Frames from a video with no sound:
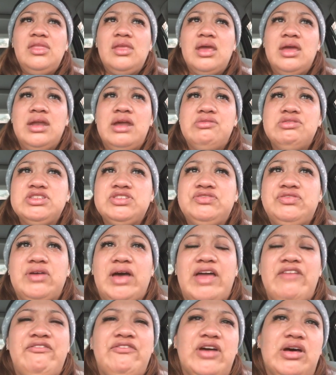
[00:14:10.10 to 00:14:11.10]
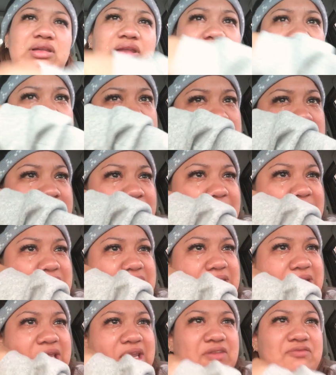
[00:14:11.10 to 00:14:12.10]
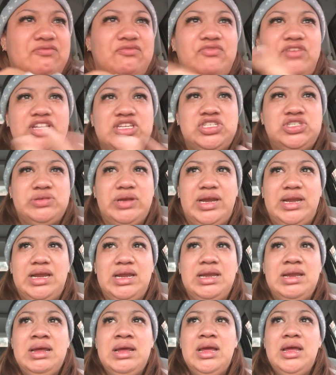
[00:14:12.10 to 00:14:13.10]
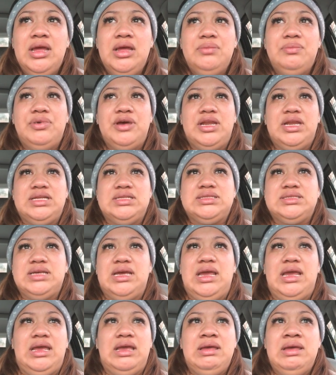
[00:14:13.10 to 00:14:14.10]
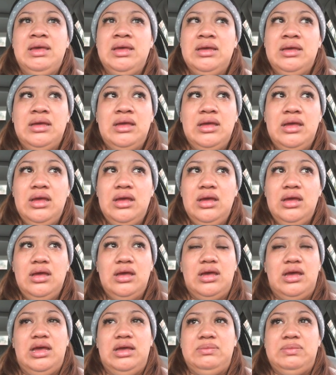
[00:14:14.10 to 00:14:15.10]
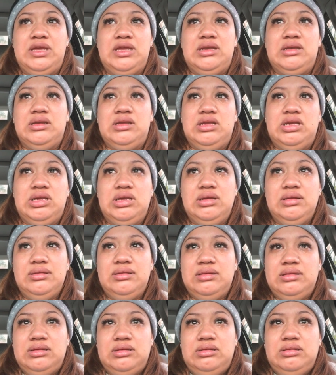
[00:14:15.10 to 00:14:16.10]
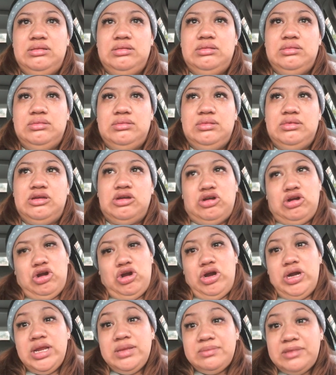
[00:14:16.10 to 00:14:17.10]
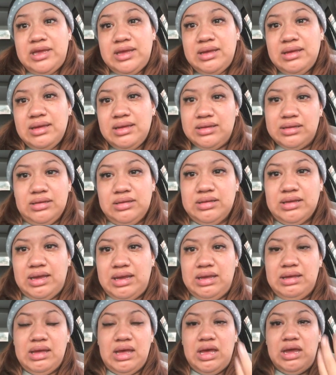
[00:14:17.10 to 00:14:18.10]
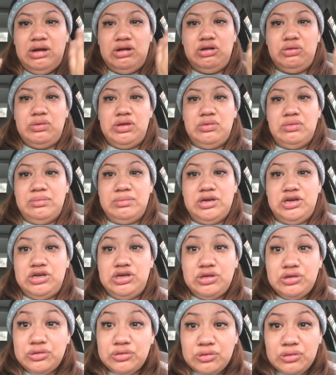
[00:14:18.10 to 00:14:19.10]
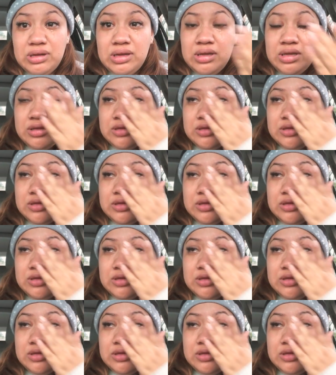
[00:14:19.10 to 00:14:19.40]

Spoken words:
And I felt like she was getting frustrated, but it's like, I mean, you're hurting me, like, I don't know what you want me to do.